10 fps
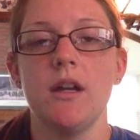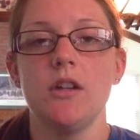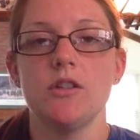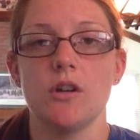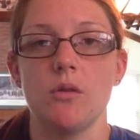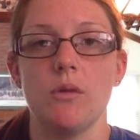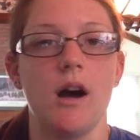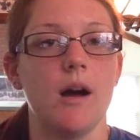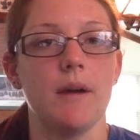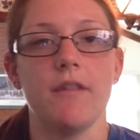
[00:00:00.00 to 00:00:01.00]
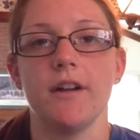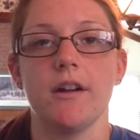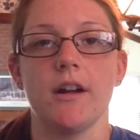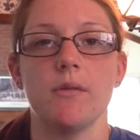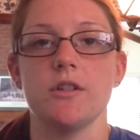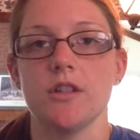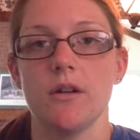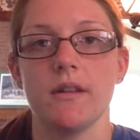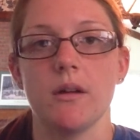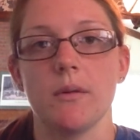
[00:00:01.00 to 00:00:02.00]
So I figured I would just go
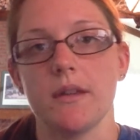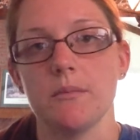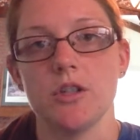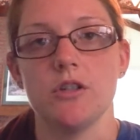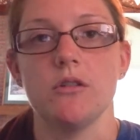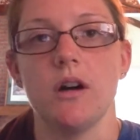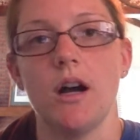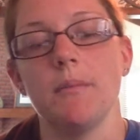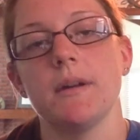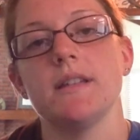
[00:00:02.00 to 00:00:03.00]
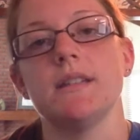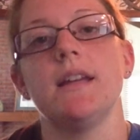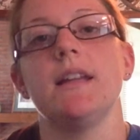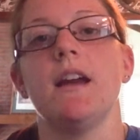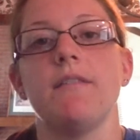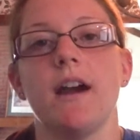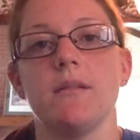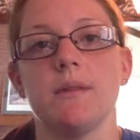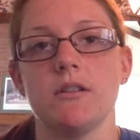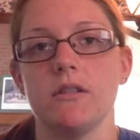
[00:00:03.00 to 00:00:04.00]
in there with him too, because lately I've kind
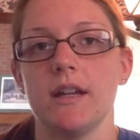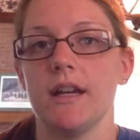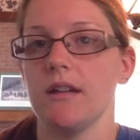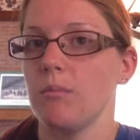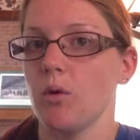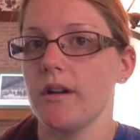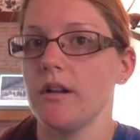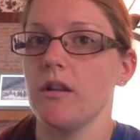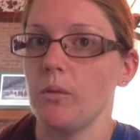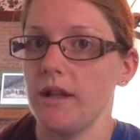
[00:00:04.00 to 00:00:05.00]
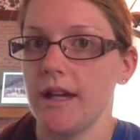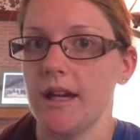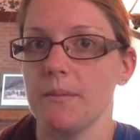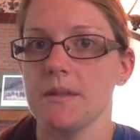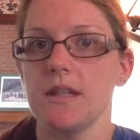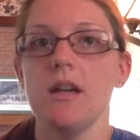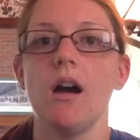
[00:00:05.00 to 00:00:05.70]
of been getting it more into the Wii games.